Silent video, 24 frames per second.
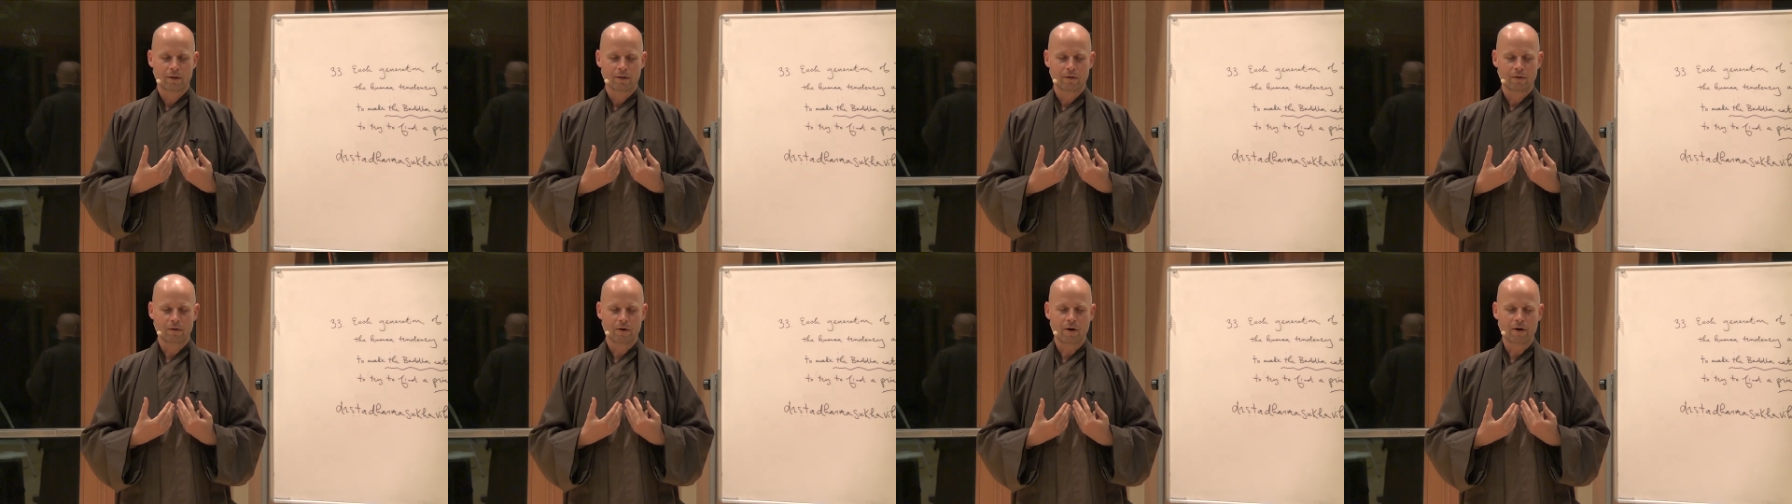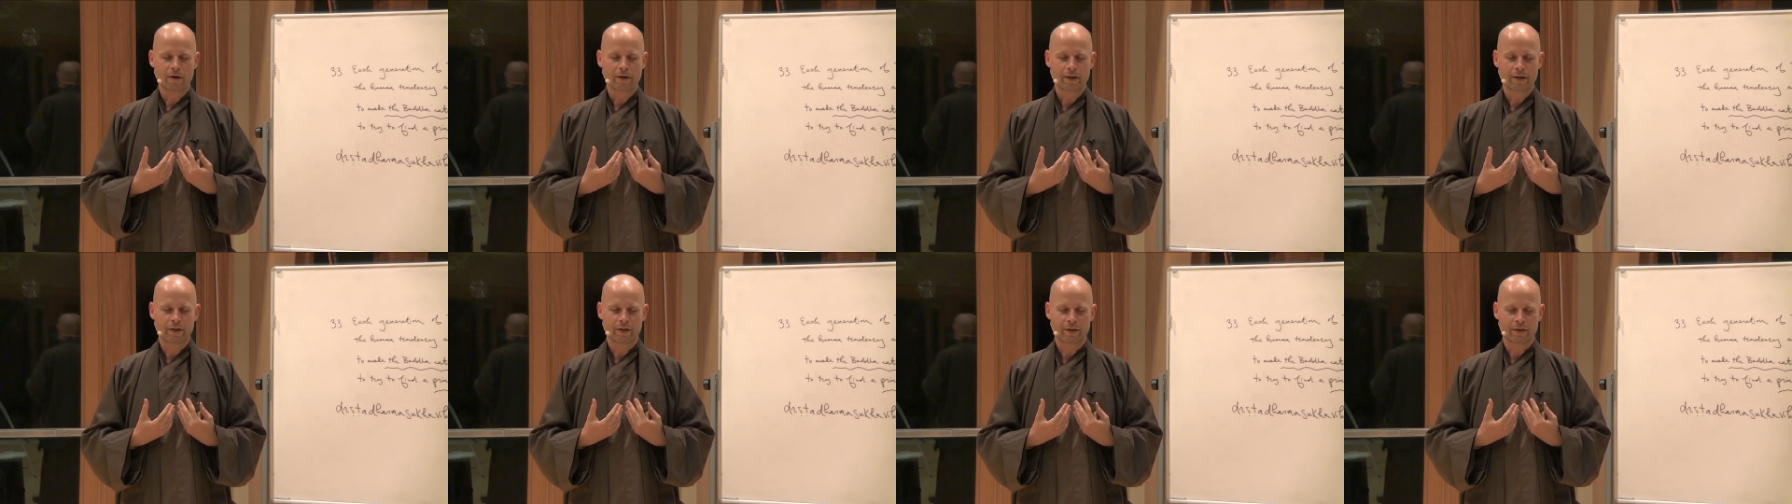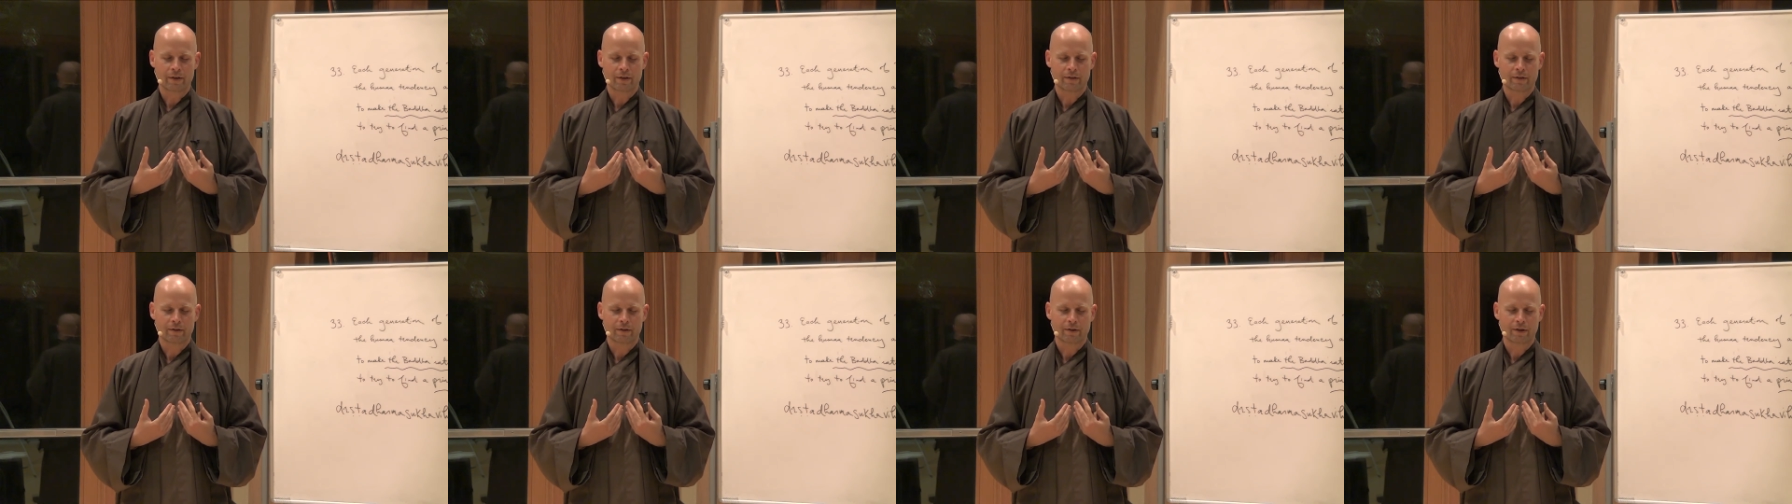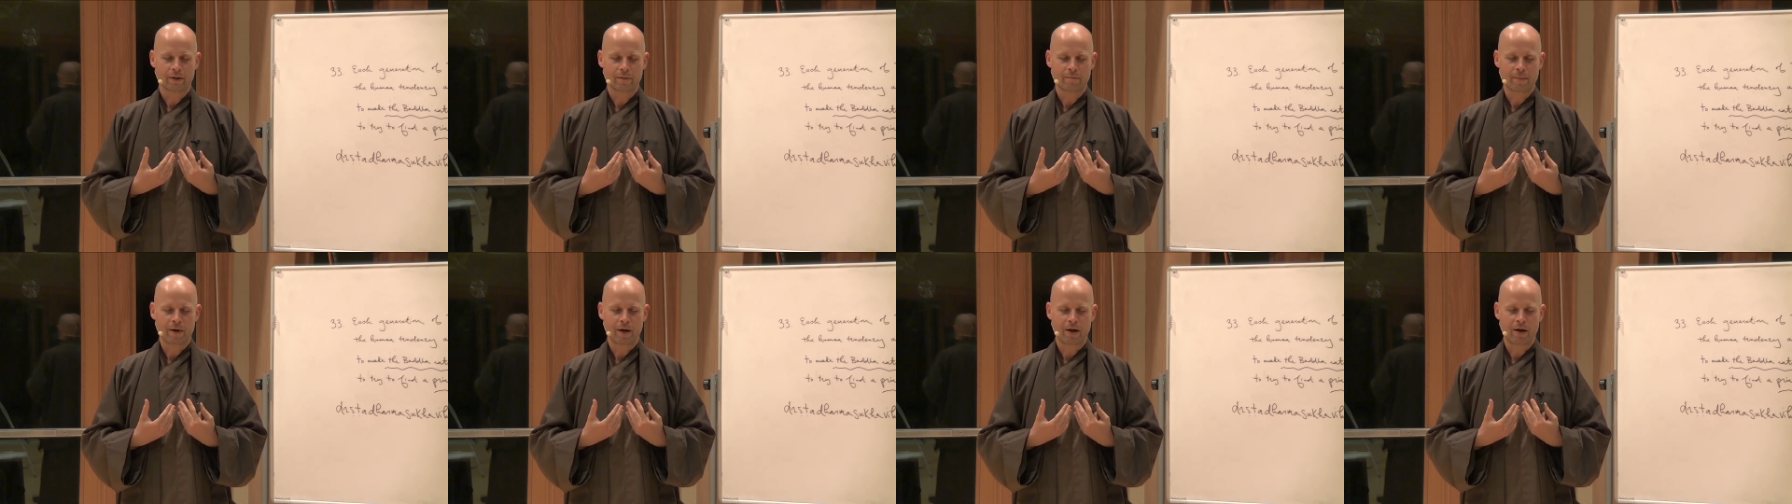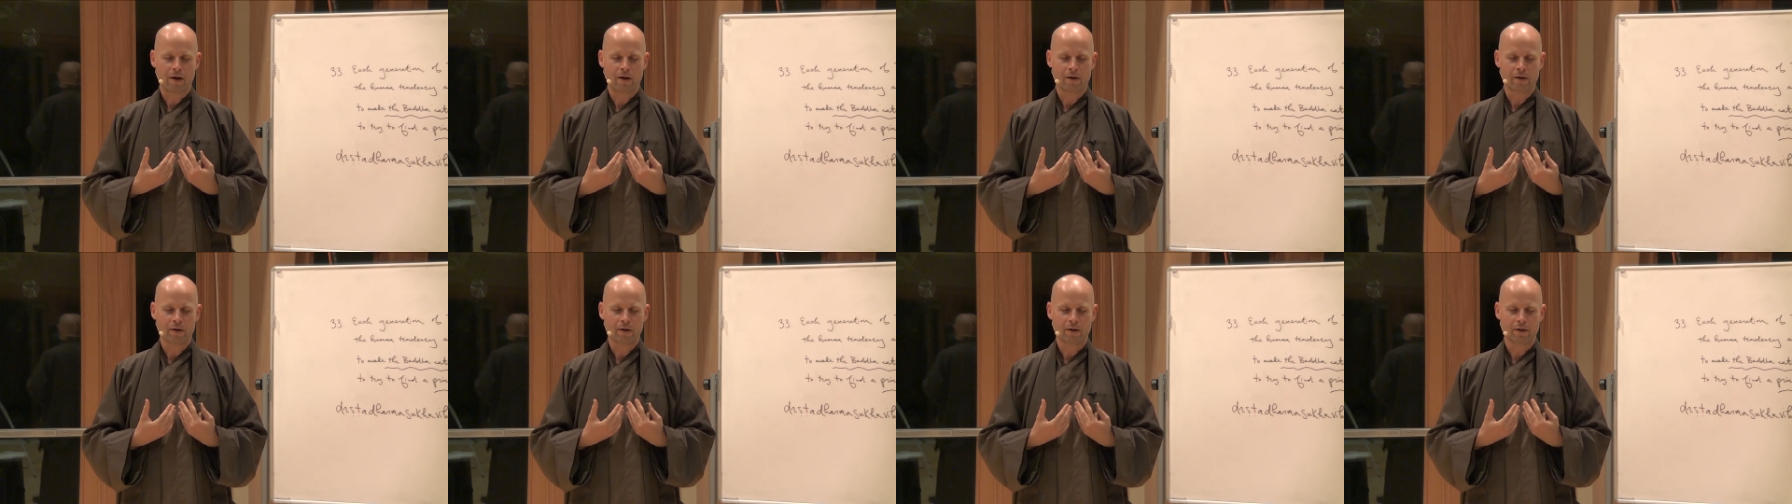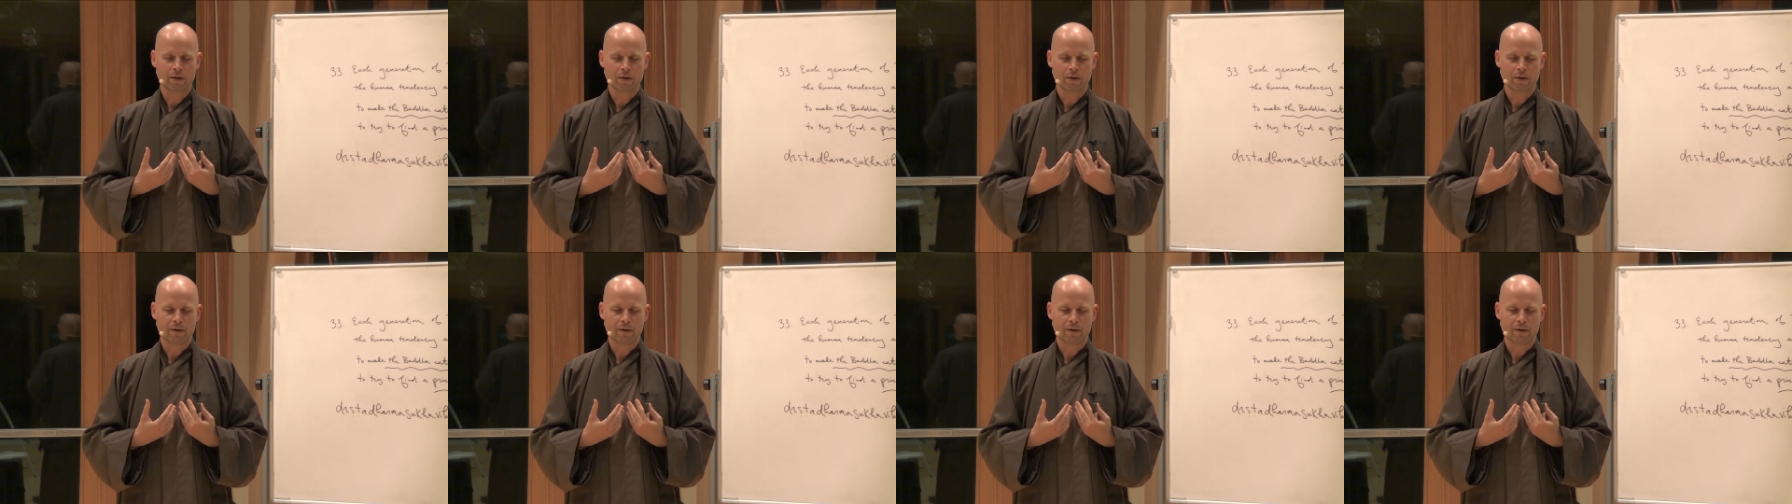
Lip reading: longing in my heart?